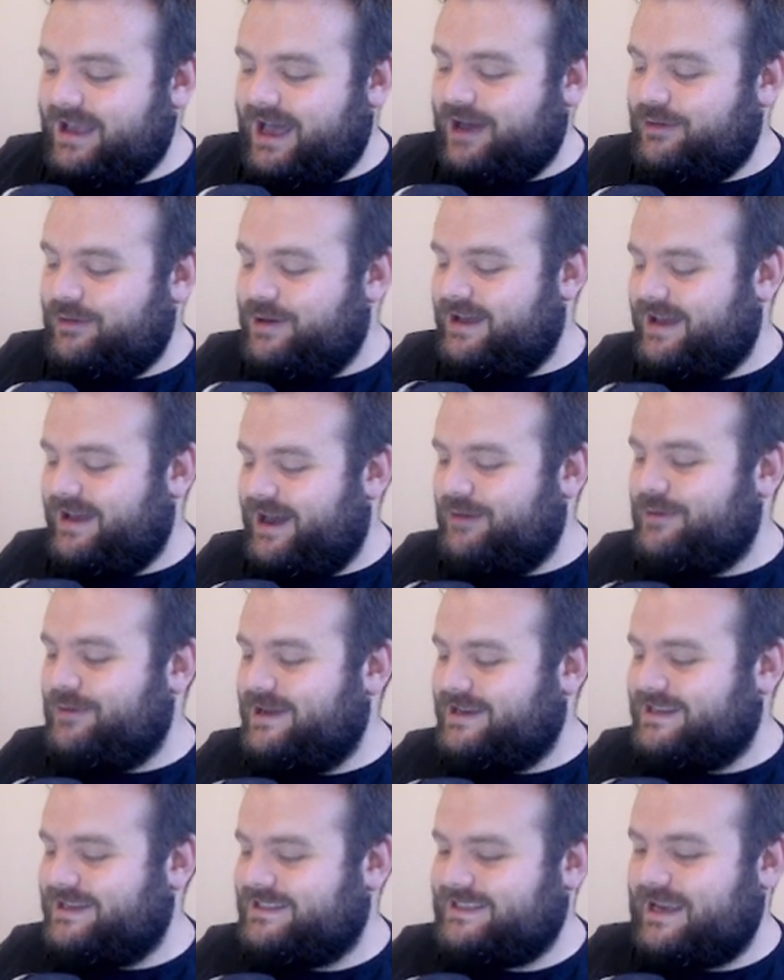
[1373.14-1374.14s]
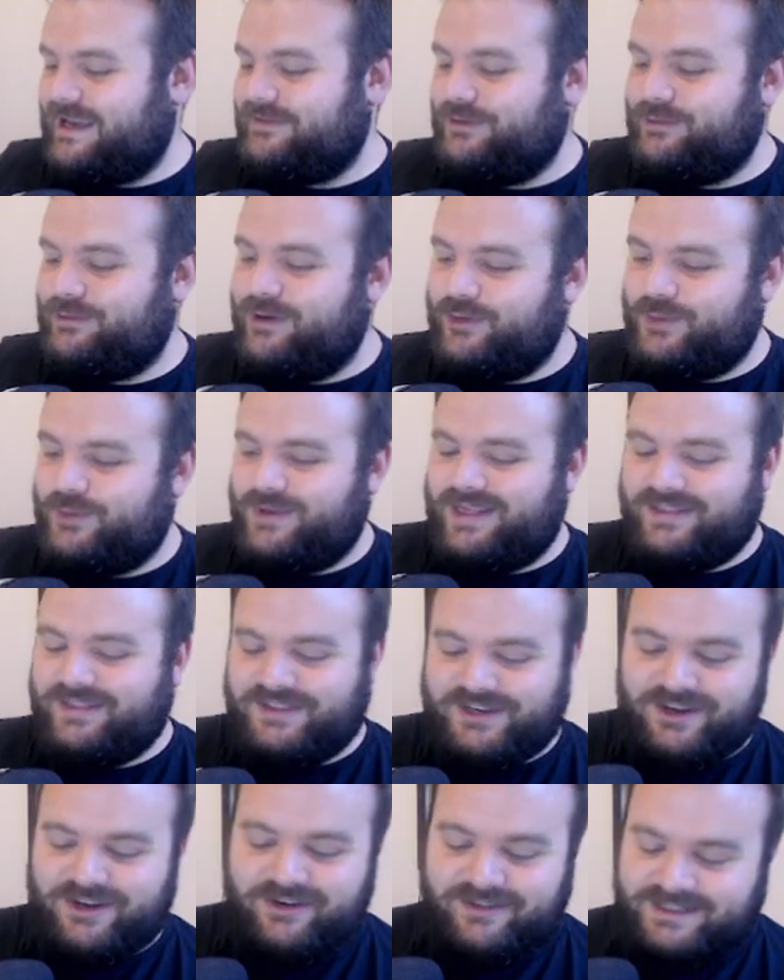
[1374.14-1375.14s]
How, how are we going to save the world without the
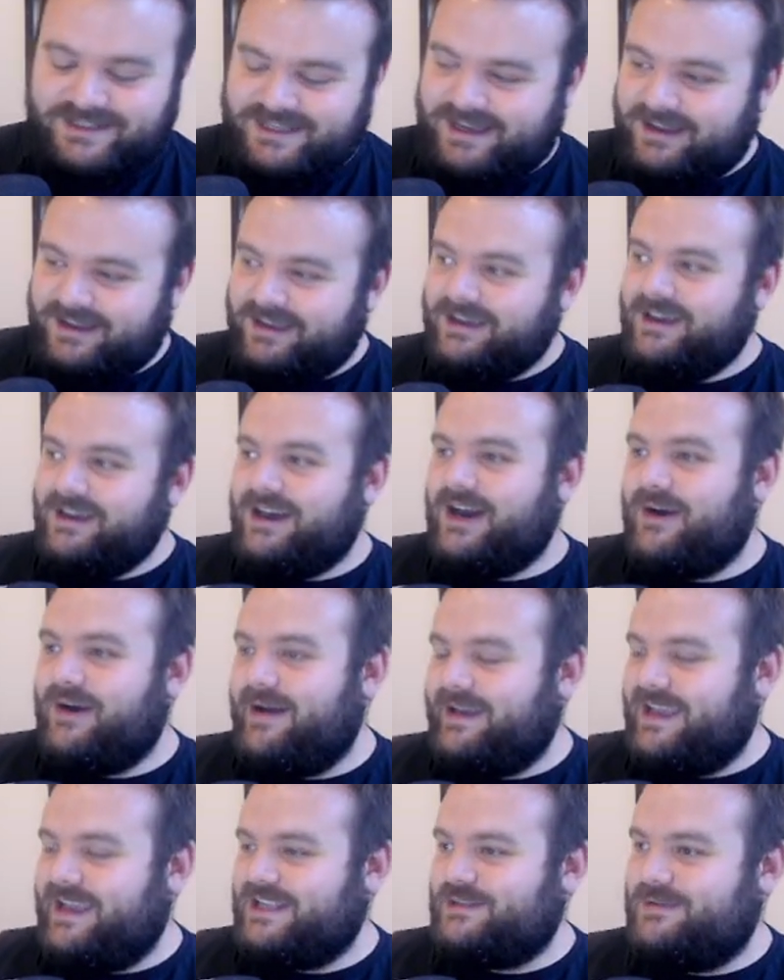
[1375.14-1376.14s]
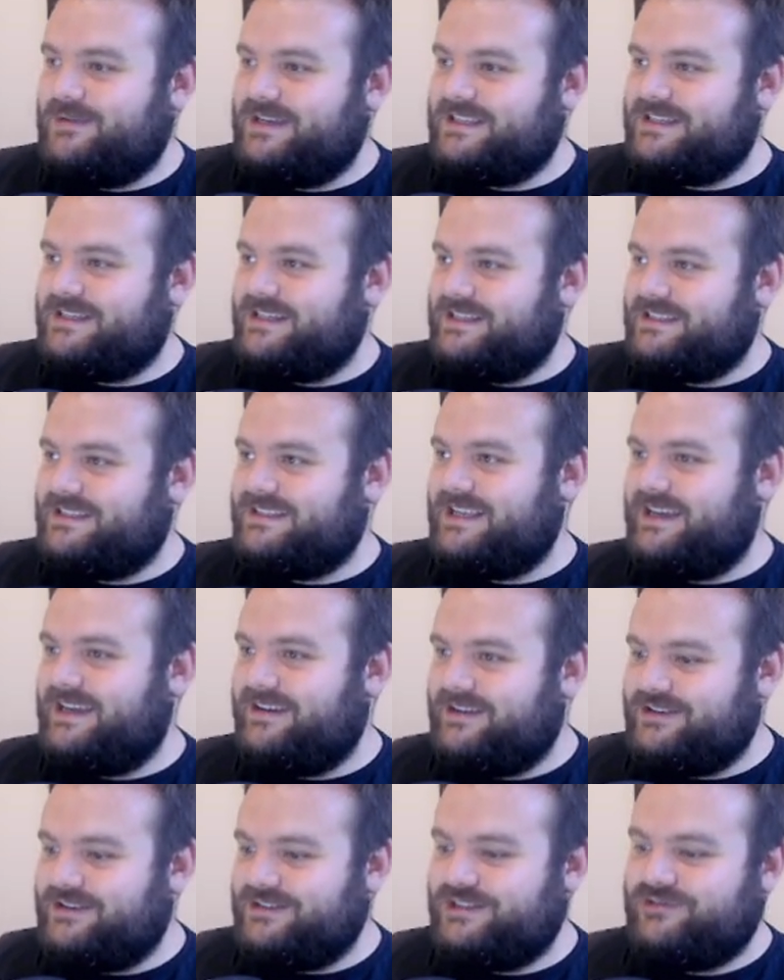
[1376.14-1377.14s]
Doctor? Oh, I guess we're just going to sit in
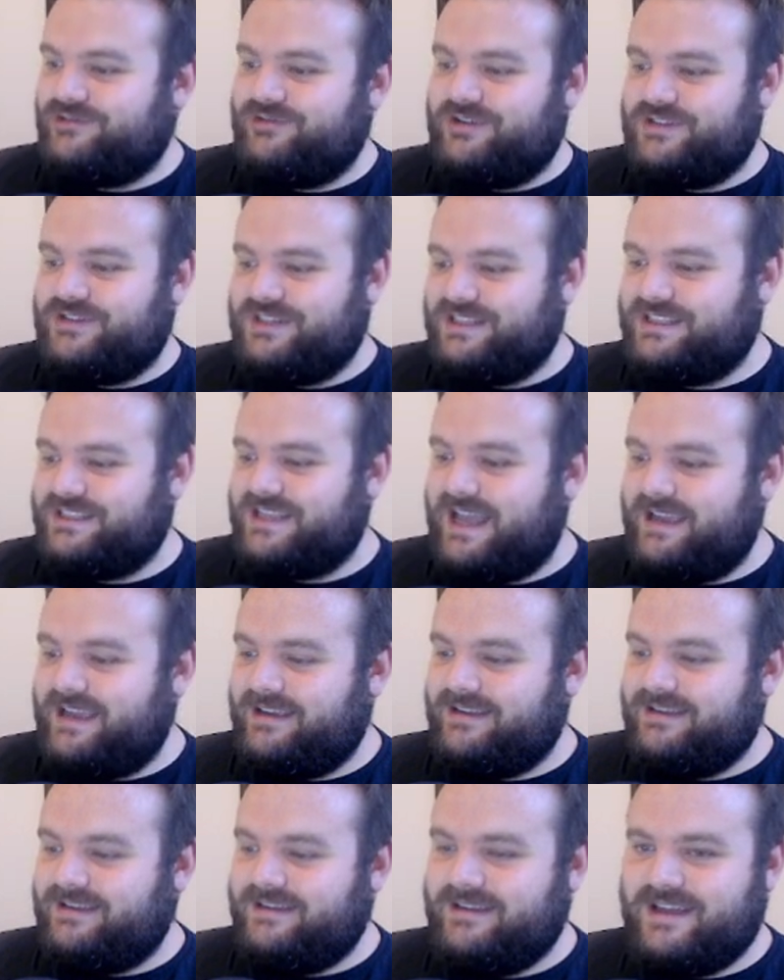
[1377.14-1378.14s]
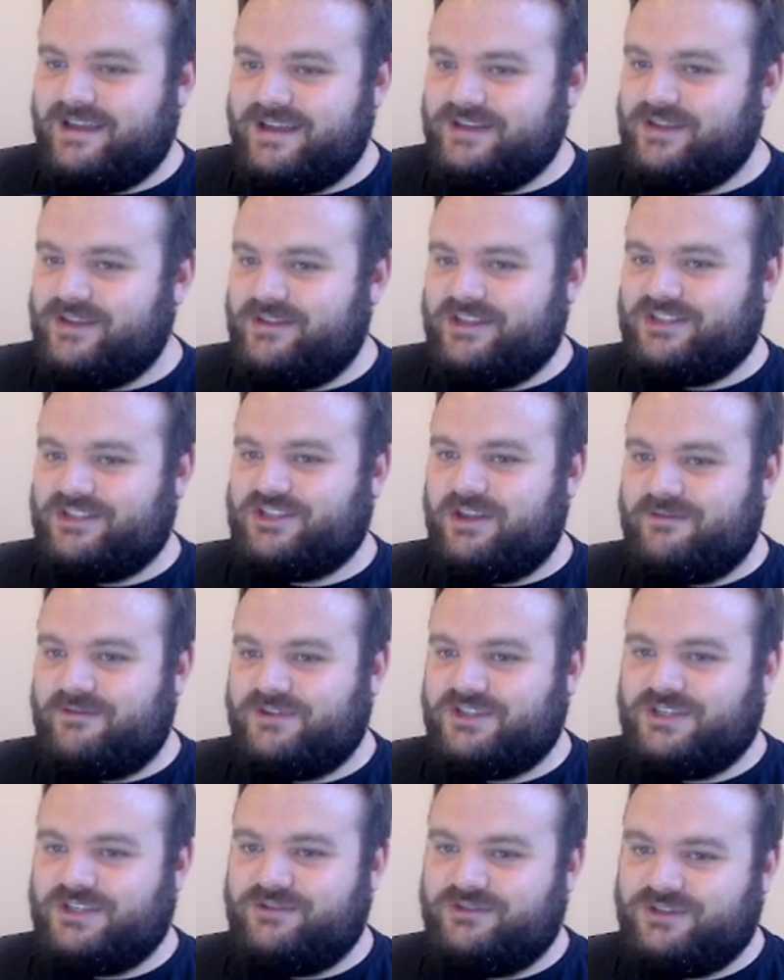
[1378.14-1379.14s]
a construction site and do the soft
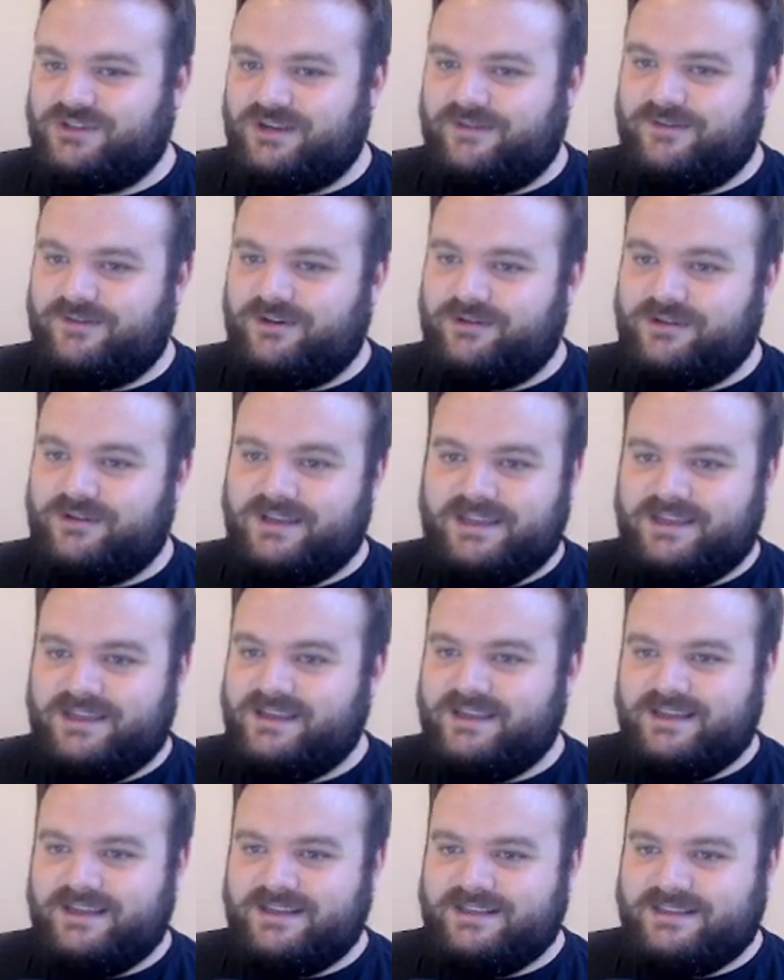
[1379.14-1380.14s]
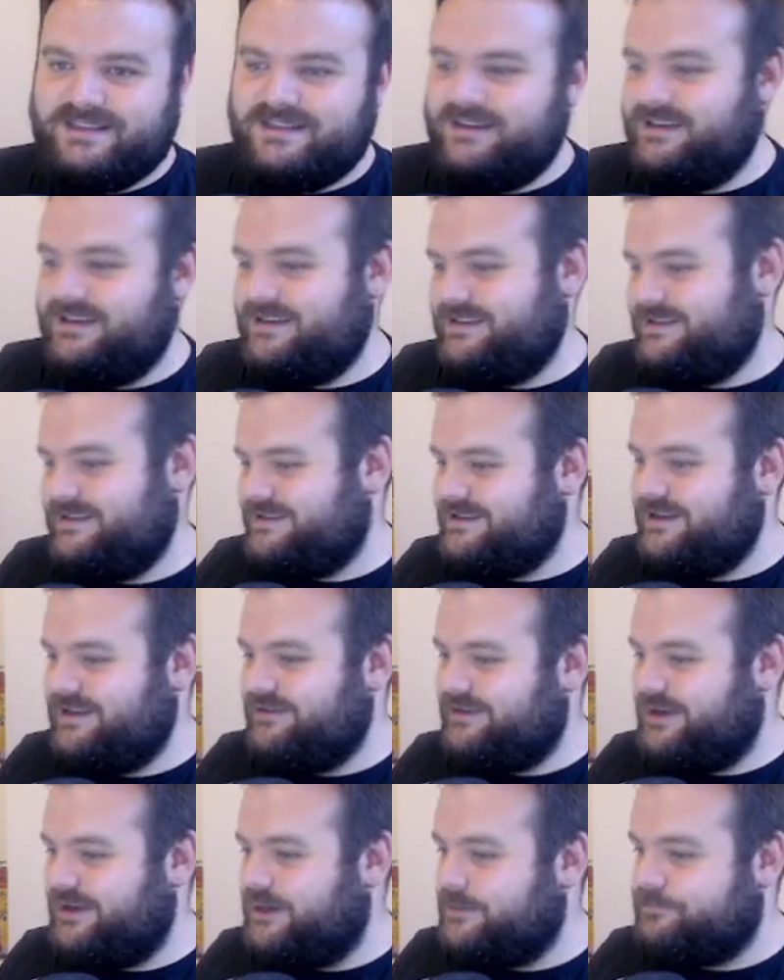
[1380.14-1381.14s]
shoe shuffle. It's no, it's no
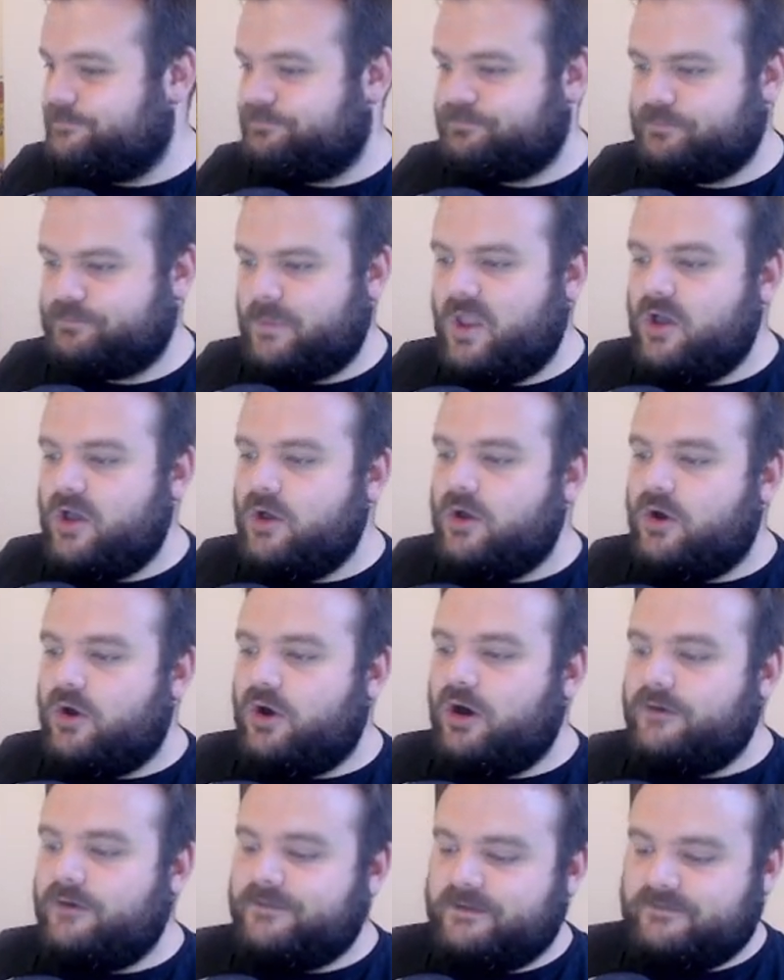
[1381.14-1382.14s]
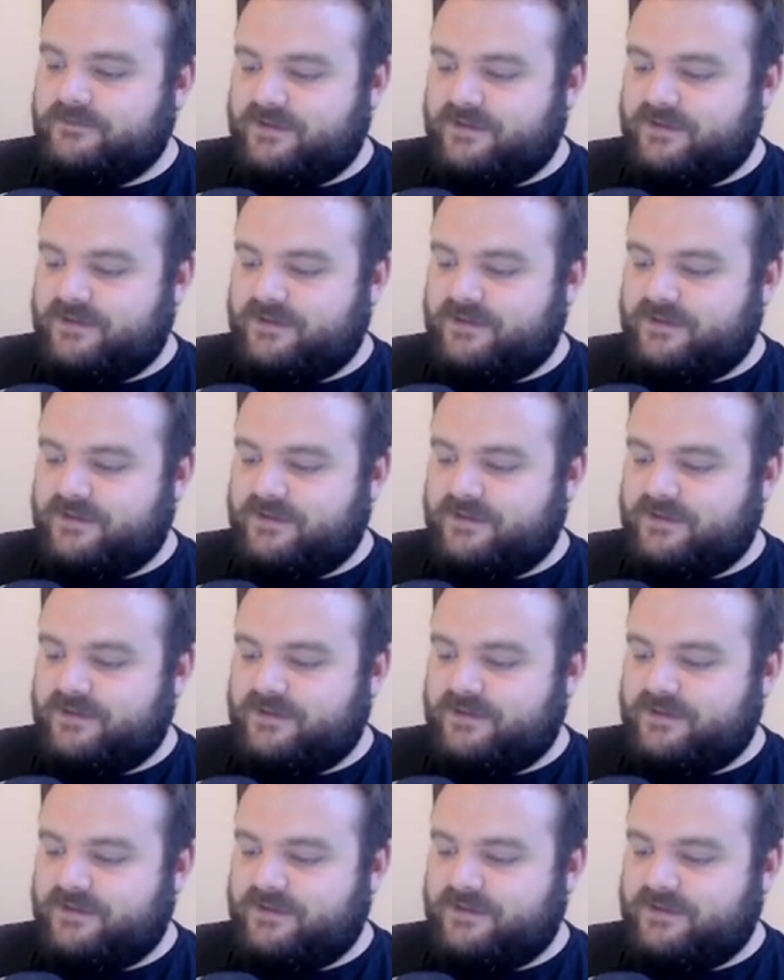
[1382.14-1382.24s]
good. Orphan